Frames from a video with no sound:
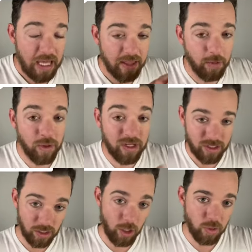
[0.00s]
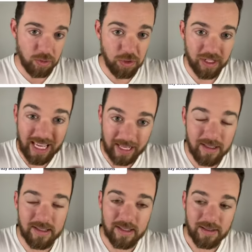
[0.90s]
they want to slowly put
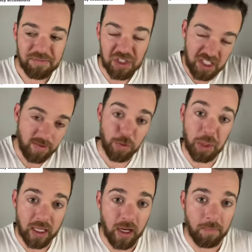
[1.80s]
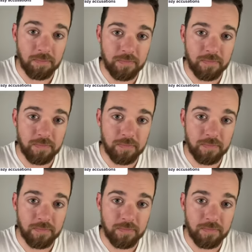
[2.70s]
hints to see if you pick it up,